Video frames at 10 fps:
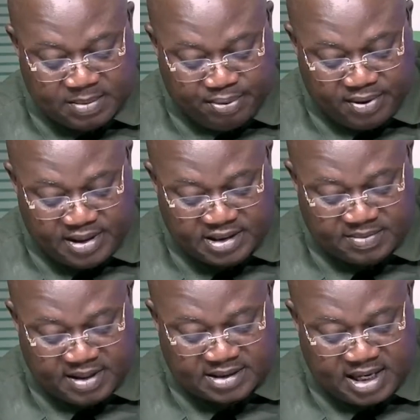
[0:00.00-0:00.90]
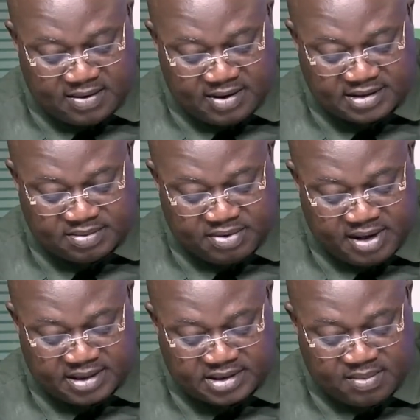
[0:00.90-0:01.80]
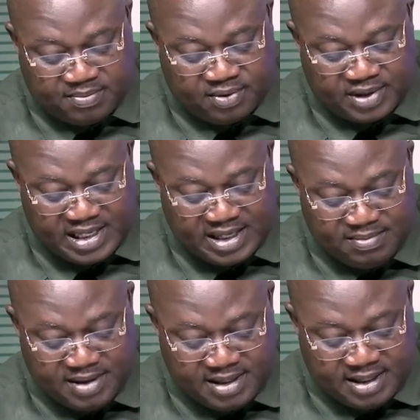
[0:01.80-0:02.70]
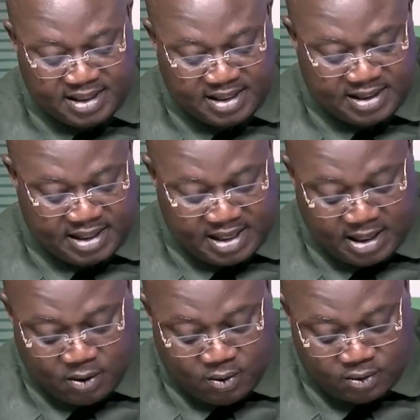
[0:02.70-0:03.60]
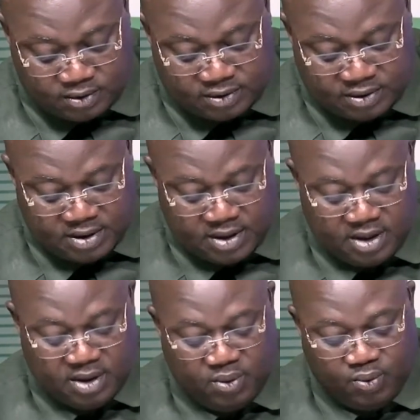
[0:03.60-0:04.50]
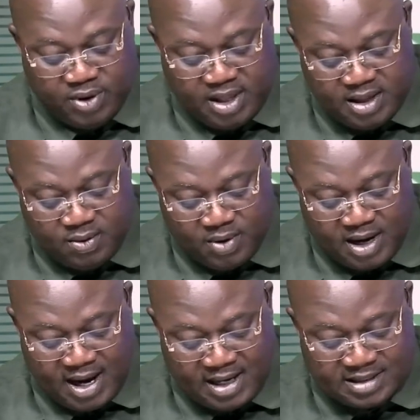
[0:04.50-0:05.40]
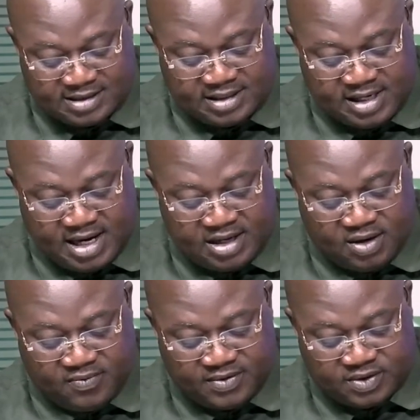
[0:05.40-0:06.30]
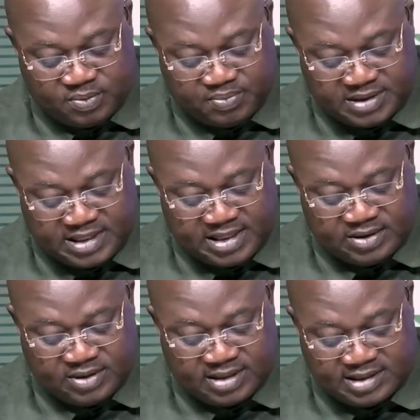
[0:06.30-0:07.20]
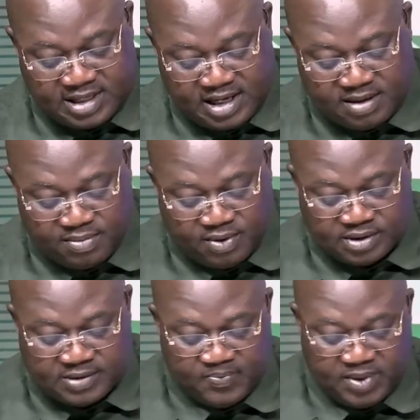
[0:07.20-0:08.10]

the police must arrest Brian Echampong immediately, and I quote, "We were at the CID office to present to the CID boss